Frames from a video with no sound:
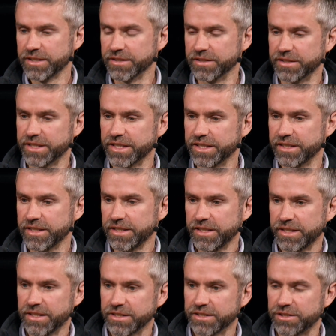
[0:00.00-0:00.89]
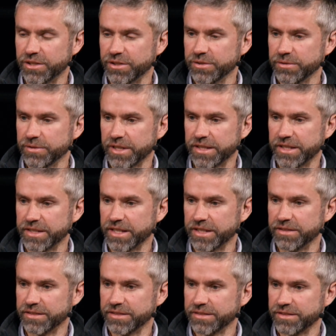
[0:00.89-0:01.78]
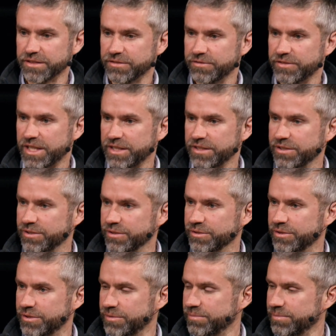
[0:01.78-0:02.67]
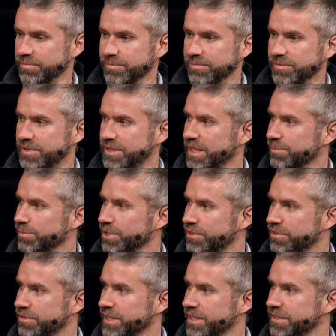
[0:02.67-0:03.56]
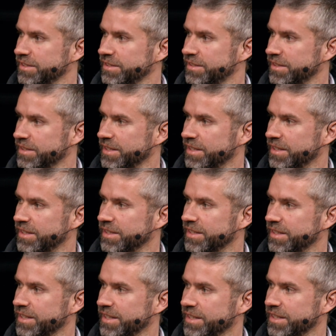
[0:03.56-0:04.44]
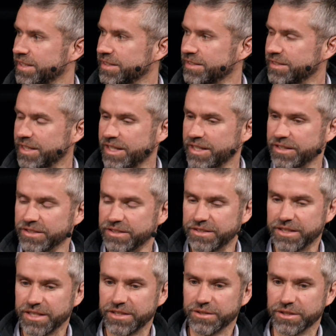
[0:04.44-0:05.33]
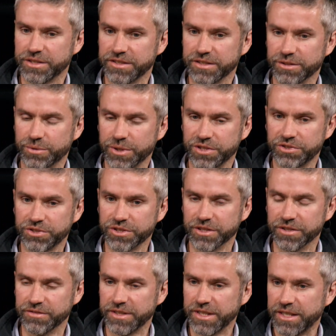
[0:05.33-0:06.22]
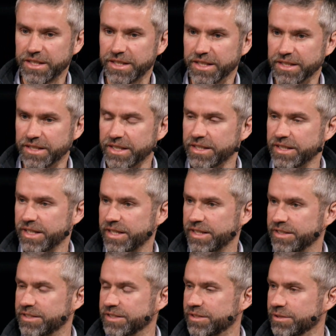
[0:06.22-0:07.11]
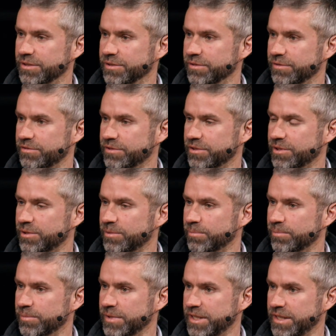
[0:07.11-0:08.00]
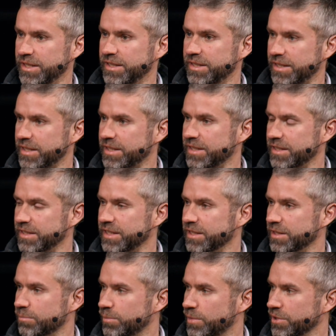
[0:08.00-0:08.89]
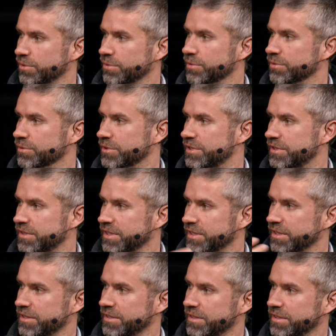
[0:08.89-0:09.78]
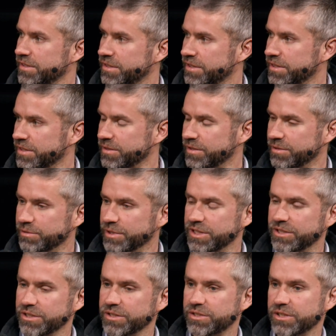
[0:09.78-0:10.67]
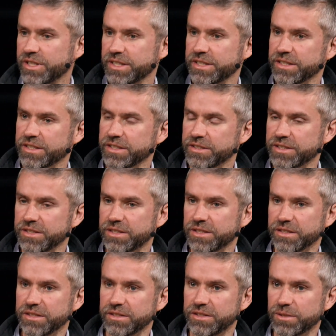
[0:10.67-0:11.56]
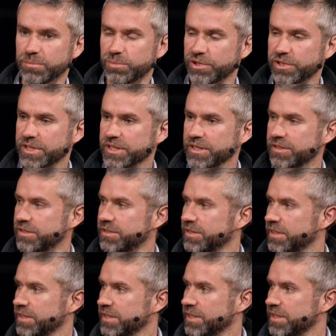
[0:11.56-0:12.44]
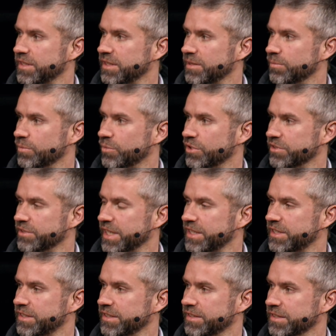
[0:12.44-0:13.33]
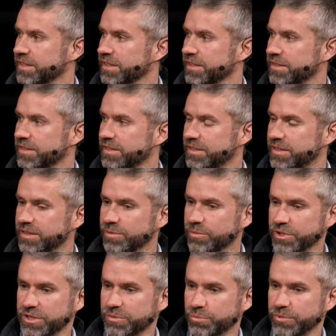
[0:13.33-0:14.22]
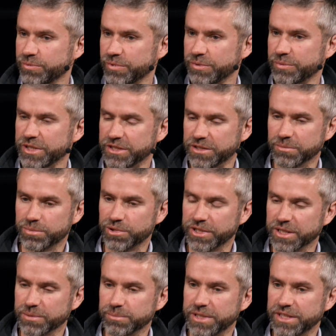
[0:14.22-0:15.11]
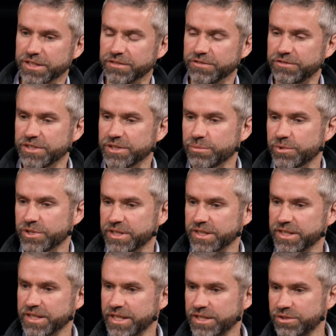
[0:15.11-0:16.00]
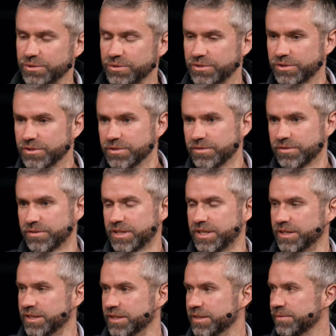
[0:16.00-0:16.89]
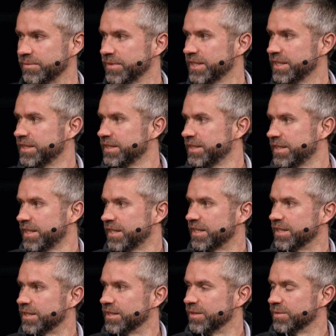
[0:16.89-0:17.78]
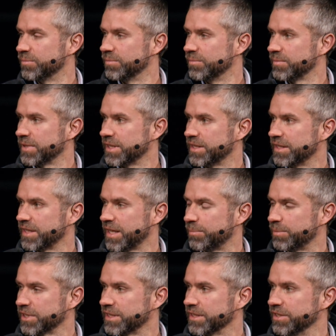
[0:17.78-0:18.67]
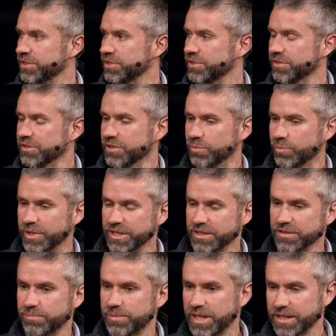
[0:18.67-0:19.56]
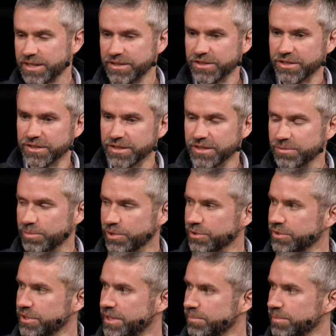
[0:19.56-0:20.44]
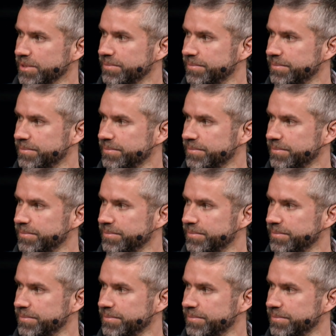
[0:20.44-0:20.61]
get. So I think that the value's demonstrated, and it's there. It's a question of, again, how to go from the models, the research ideas into products. What are actually where's the product market fit? What are the actual killer applications and ways of packaging these models up?